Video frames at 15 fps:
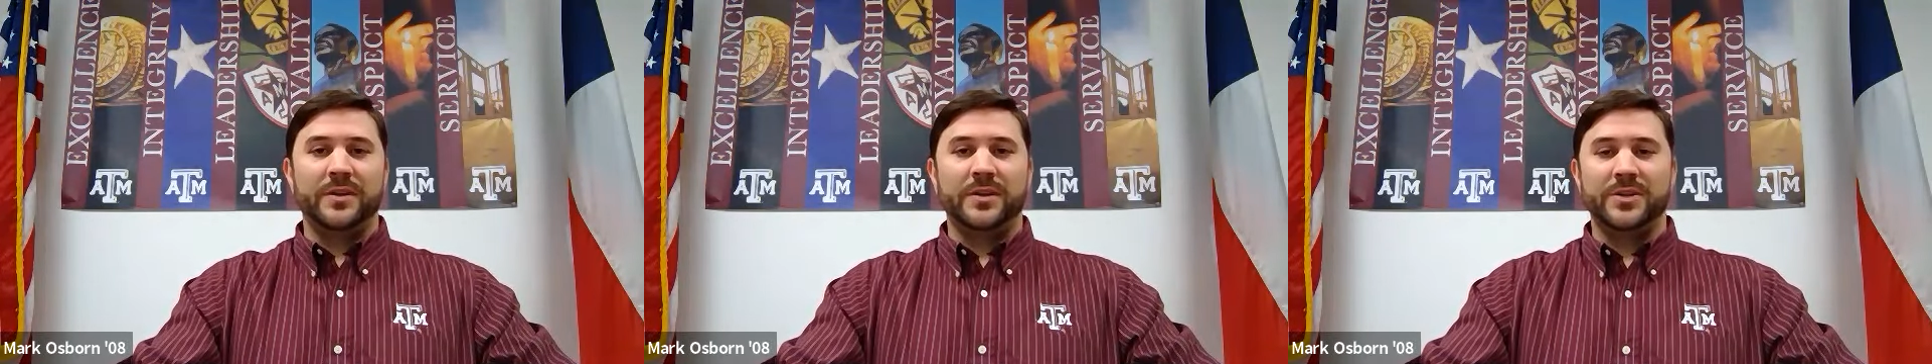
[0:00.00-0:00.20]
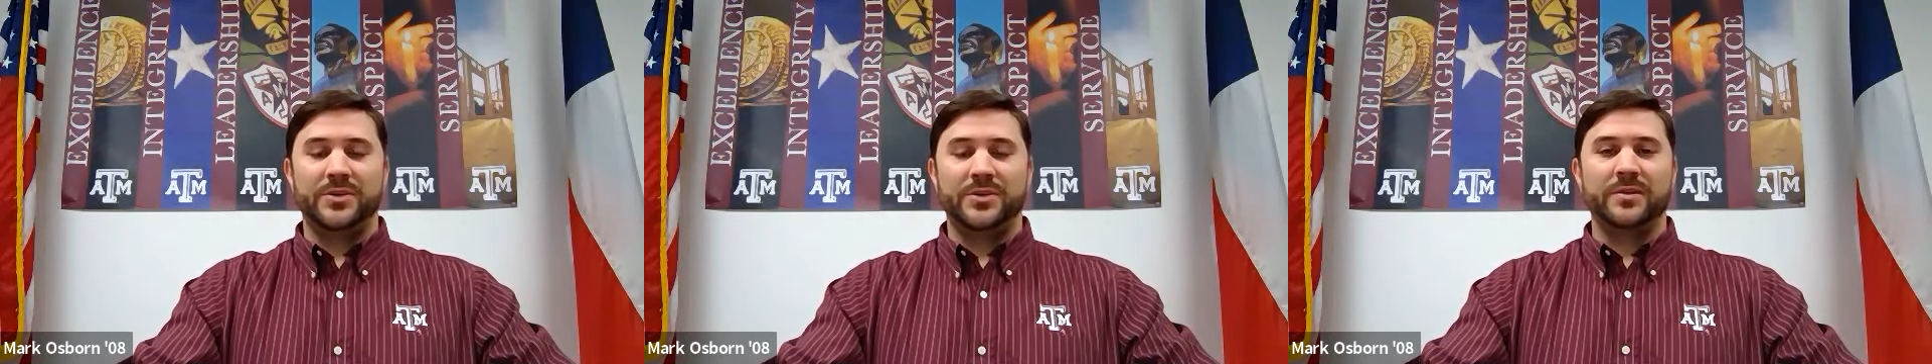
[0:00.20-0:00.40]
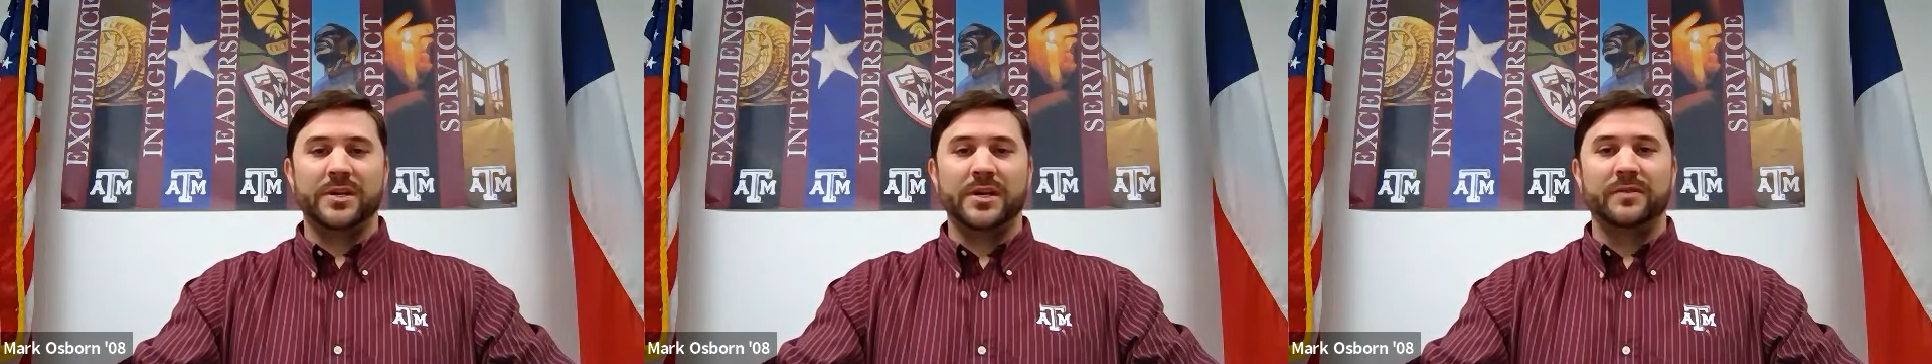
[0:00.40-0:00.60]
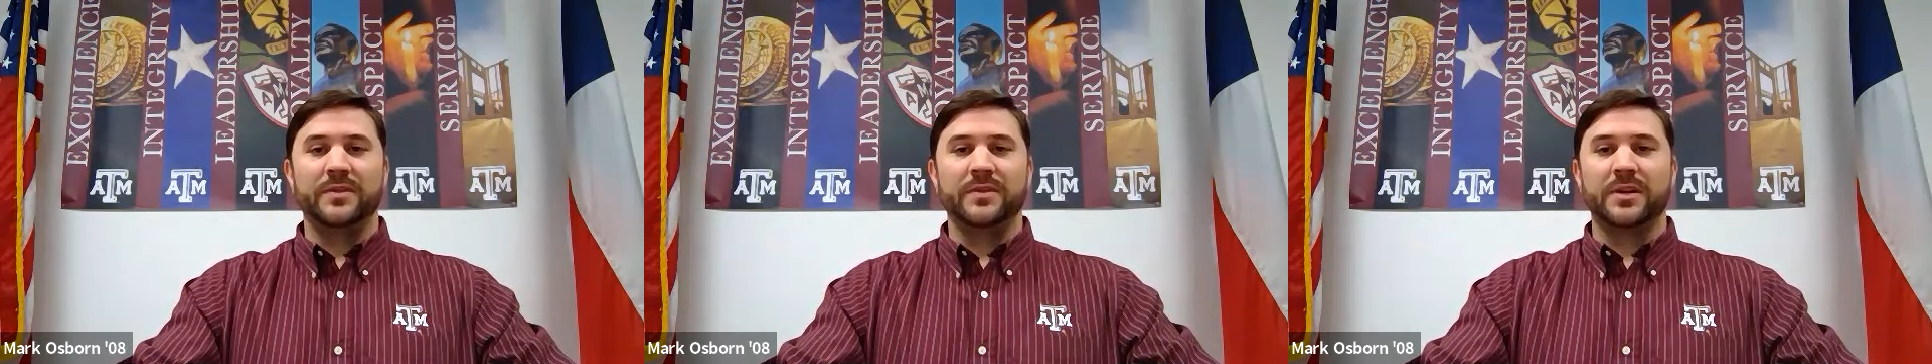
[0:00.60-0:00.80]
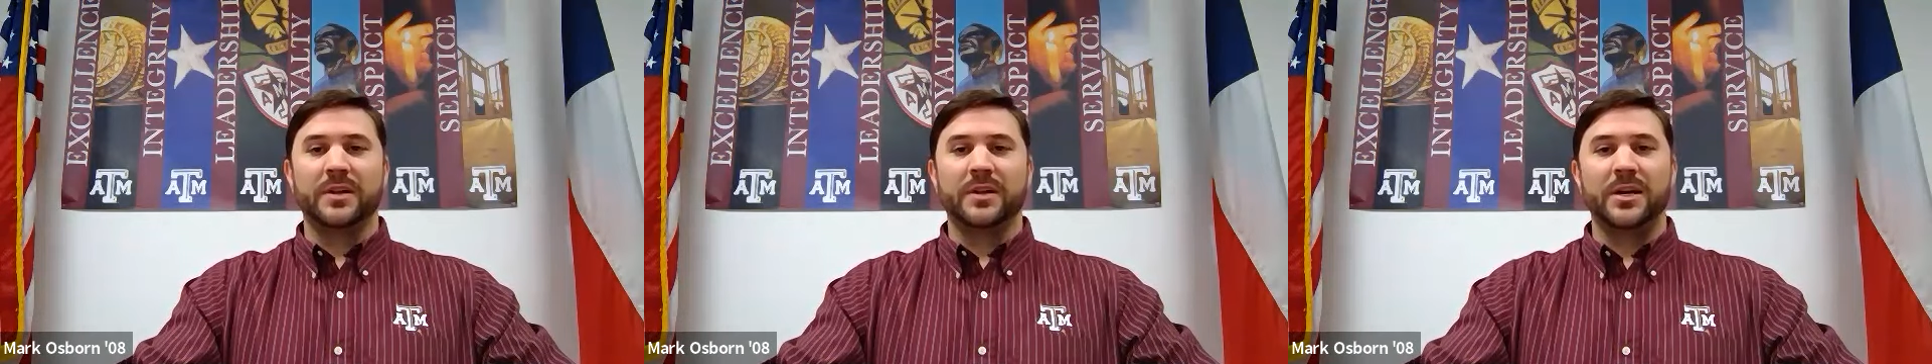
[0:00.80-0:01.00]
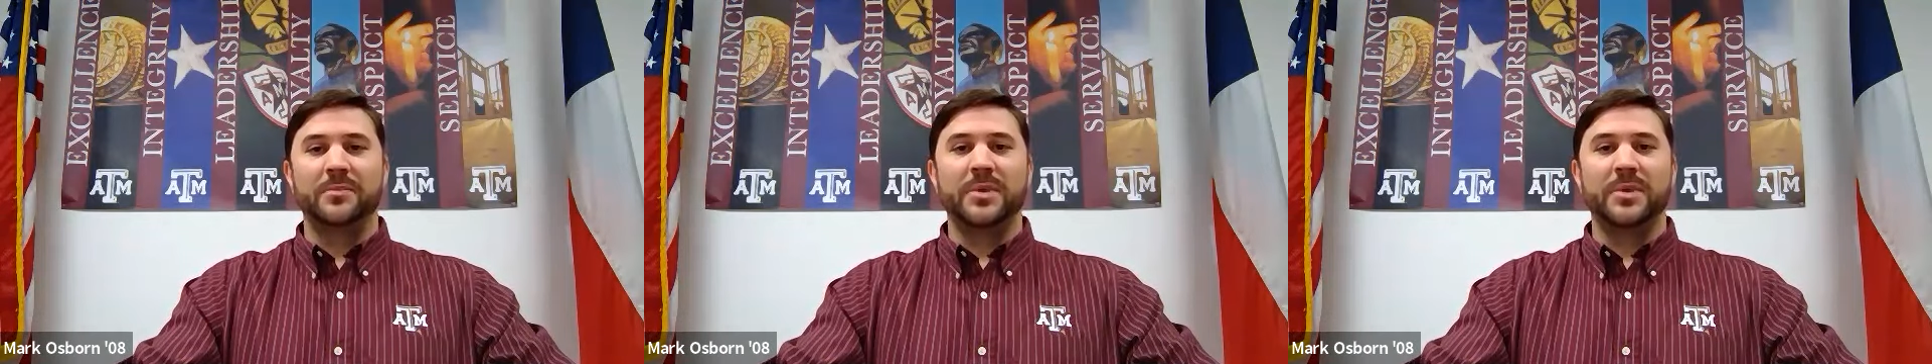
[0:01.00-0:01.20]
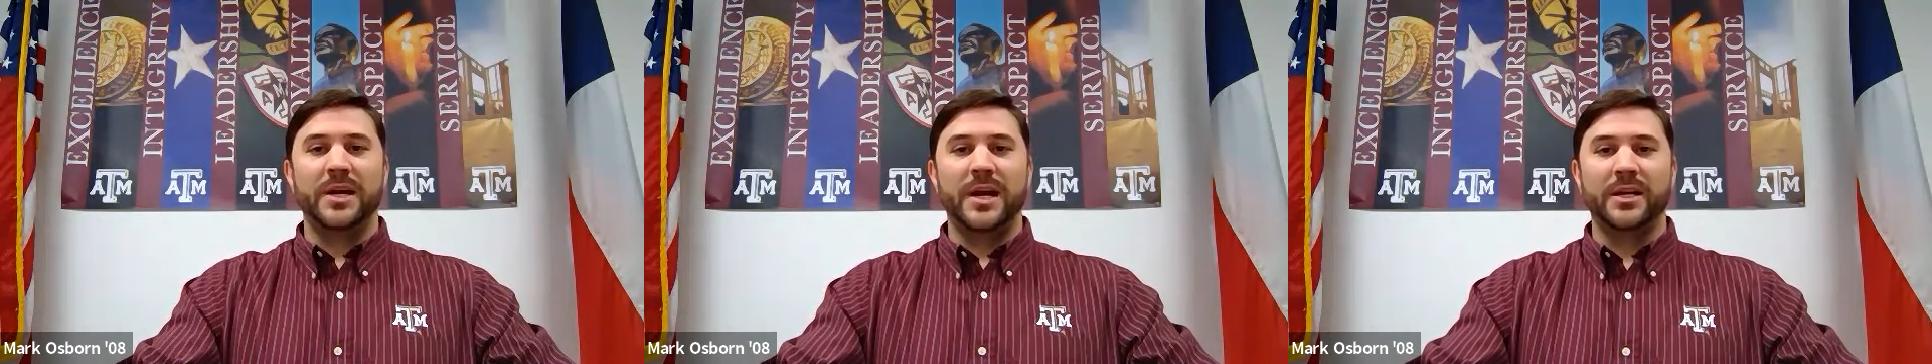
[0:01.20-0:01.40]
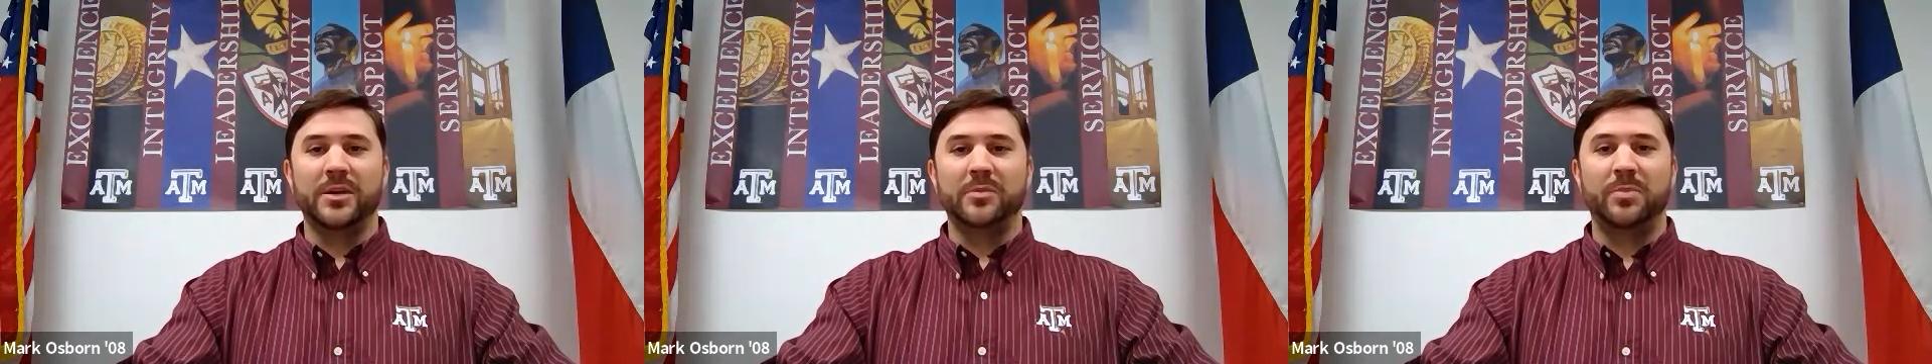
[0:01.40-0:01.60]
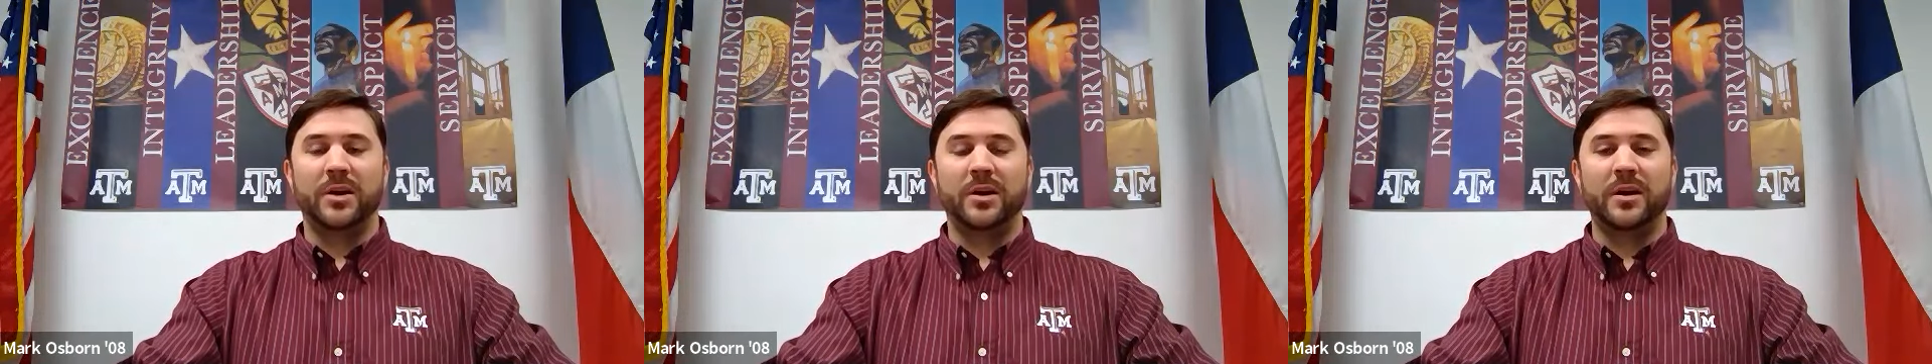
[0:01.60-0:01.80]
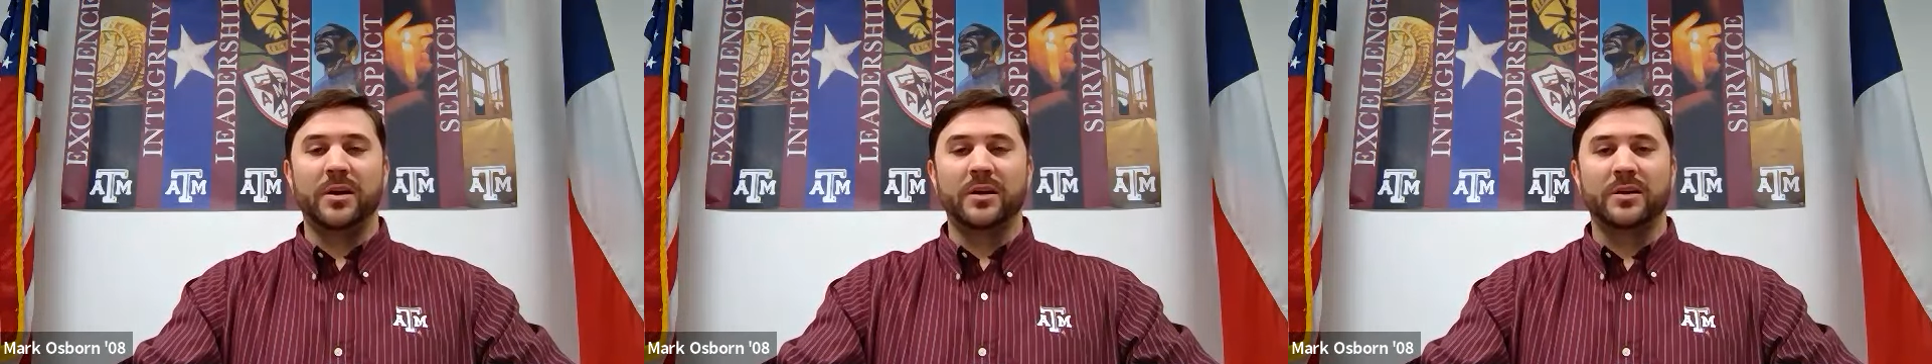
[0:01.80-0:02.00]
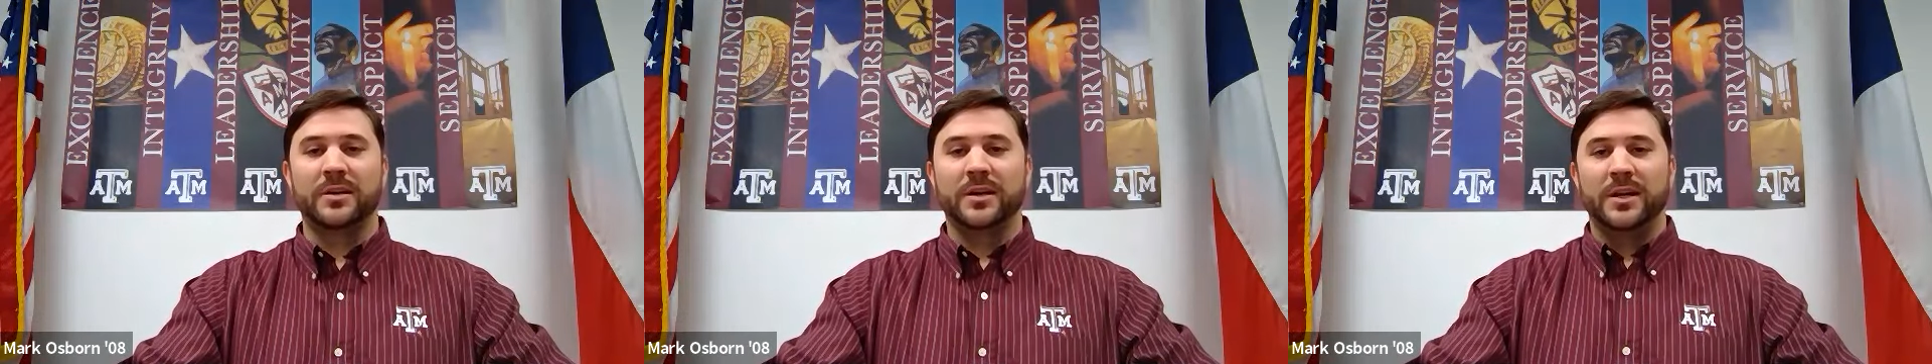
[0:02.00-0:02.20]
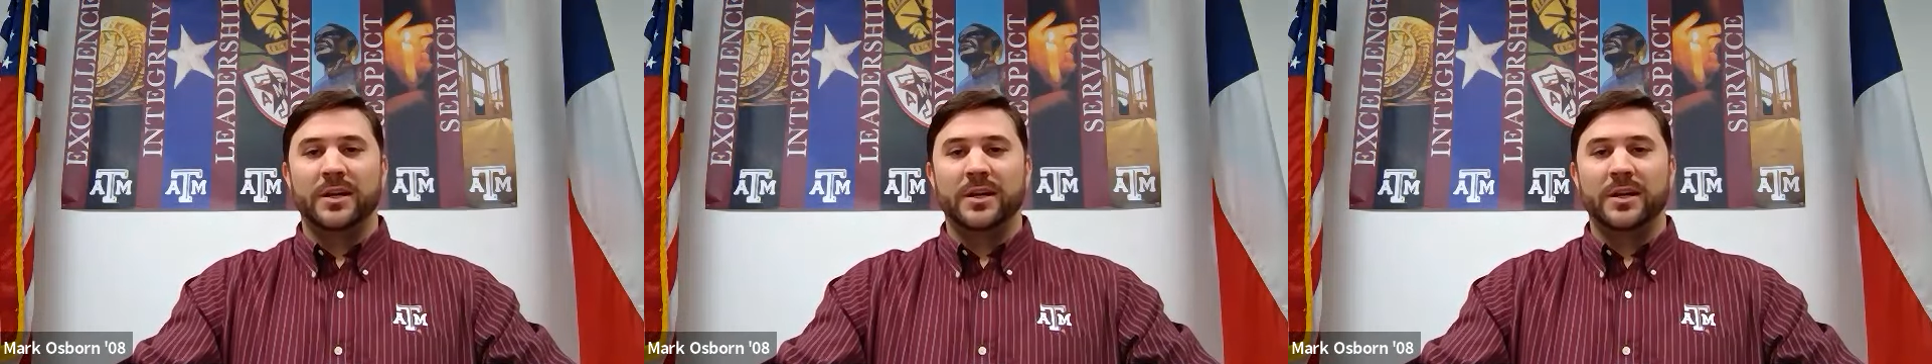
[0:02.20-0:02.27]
history of the club and Aggie Park.